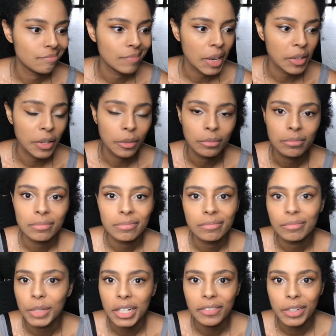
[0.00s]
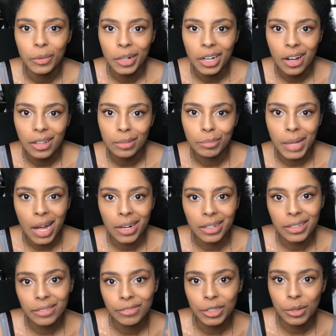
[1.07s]
I don't know, whatever you want to call it,
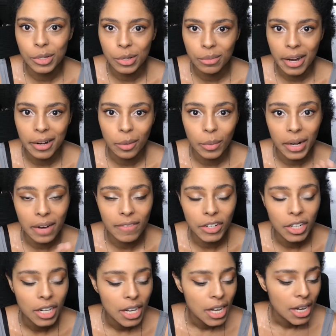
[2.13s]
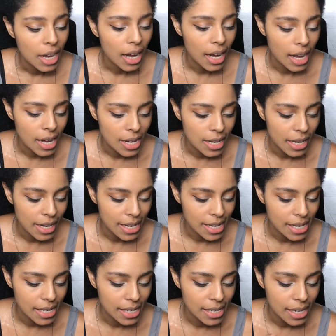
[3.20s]
blogger, influencer, writer, whatever.
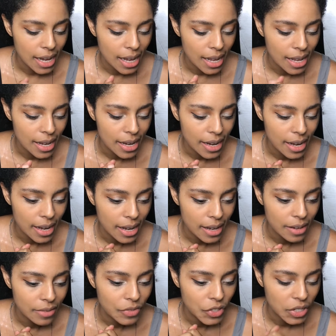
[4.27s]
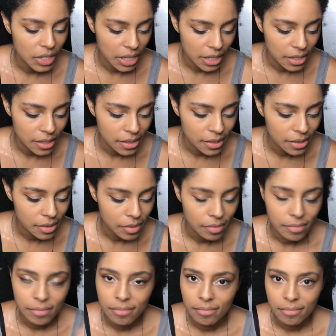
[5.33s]
And I have
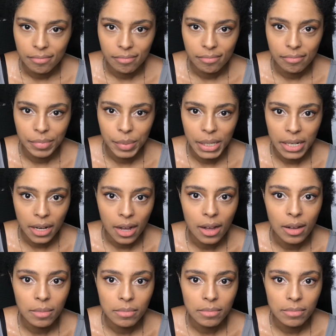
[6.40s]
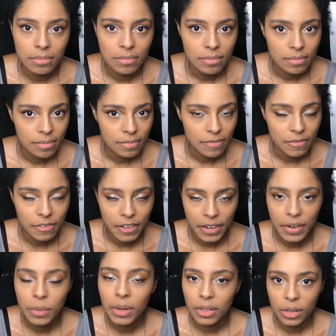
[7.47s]
since become
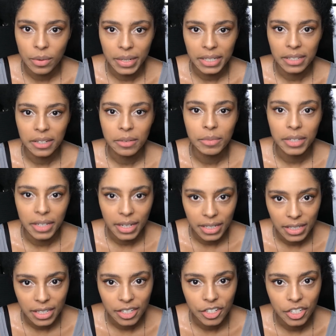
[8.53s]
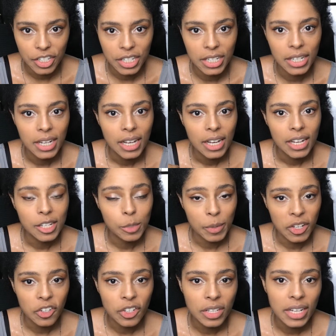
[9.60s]
very well acquainted with ADHD,
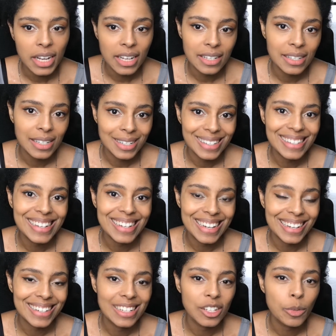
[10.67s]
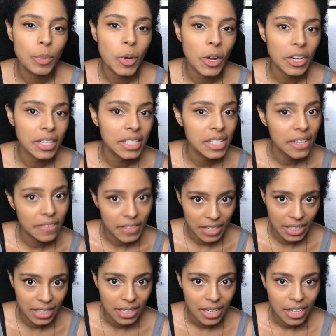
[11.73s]
especially as it is connected to
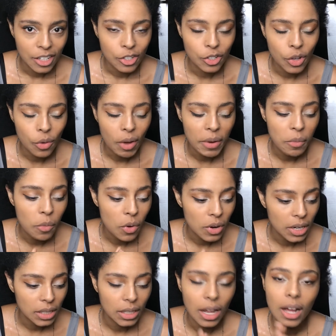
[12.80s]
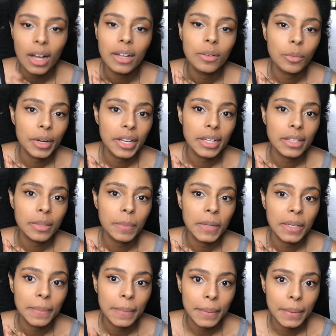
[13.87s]
productivity. So I work a lot with
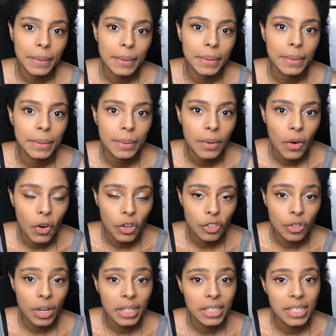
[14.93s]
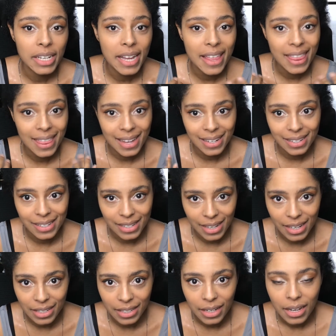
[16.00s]
people who are trying to get things
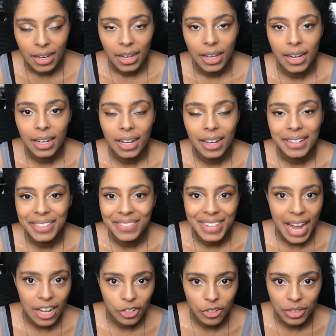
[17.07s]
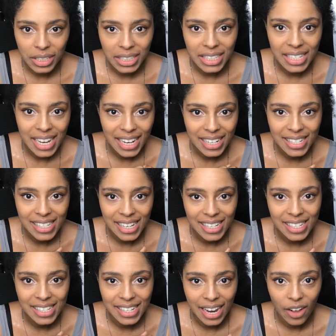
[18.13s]
done, and it kind of naturally takes
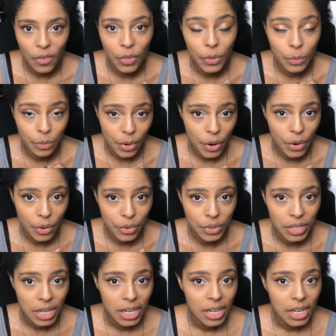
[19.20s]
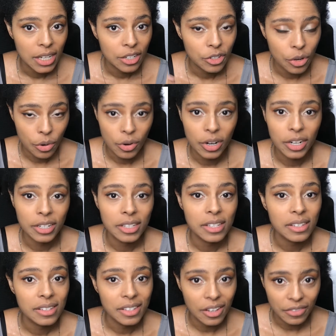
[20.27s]
us down the road
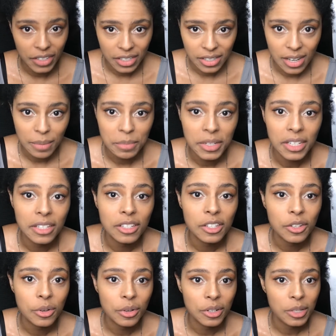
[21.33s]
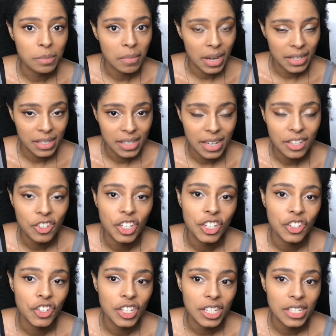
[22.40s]
towards self-acceptance, towards mindset
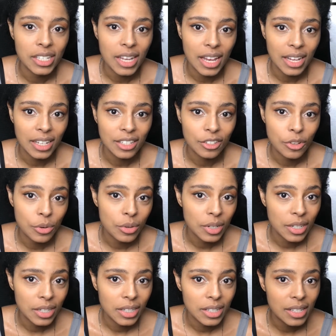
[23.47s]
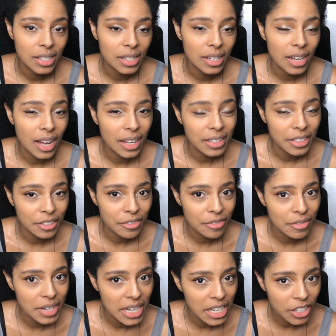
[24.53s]
changes, and towards kind of
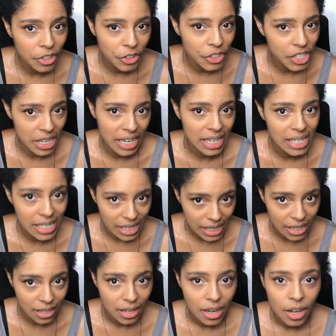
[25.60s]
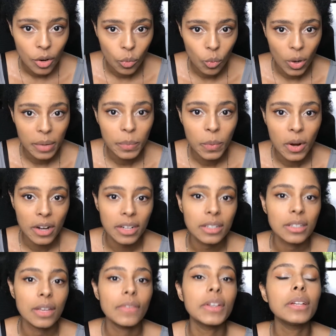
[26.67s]
re-understanding what
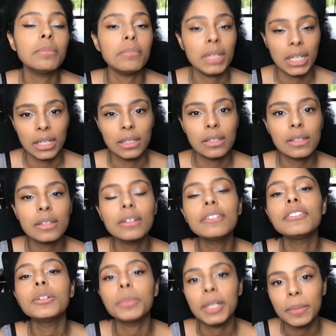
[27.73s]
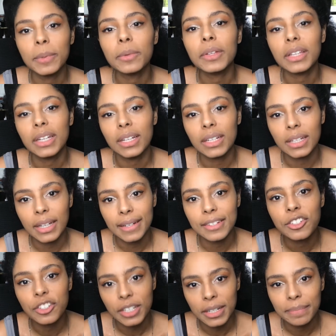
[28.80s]
productivity means for people with
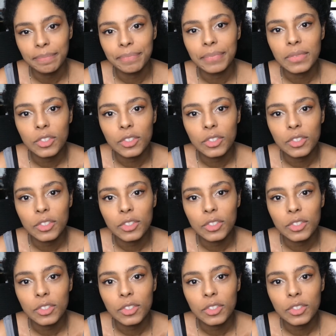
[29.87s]
ADHD.